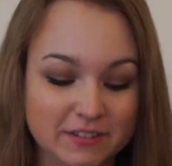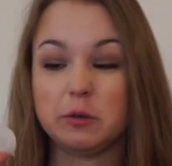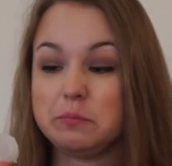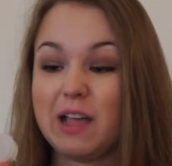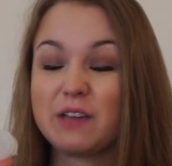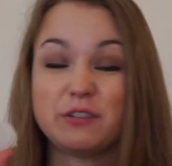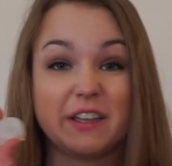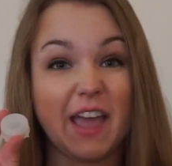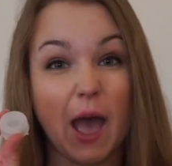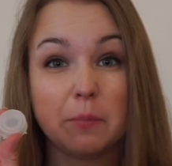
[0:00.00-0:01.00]
a
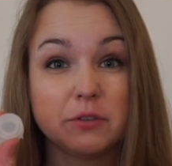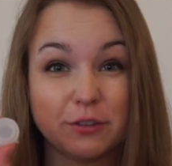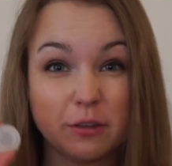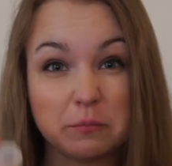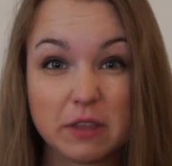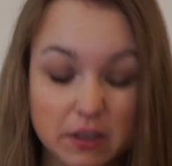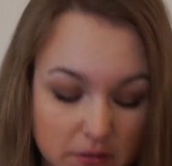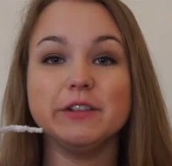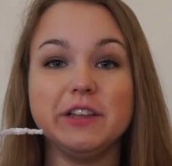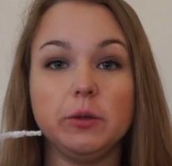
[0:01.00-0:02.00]
plastic cap to something,
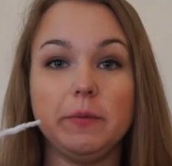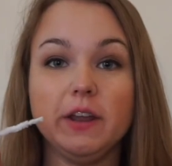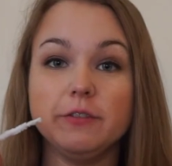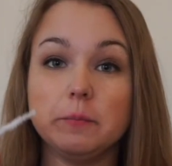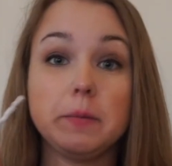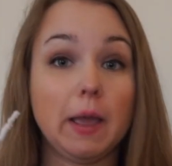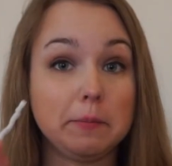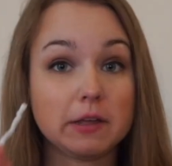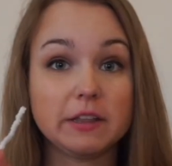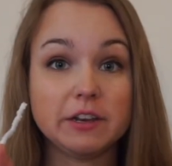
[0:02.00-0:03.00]
a little bit of a
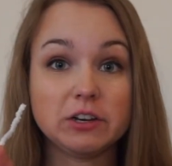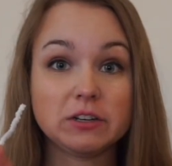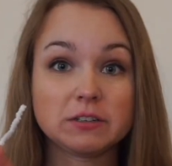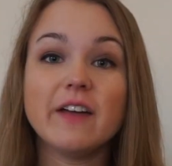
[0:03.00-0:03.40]
pipe cleaner,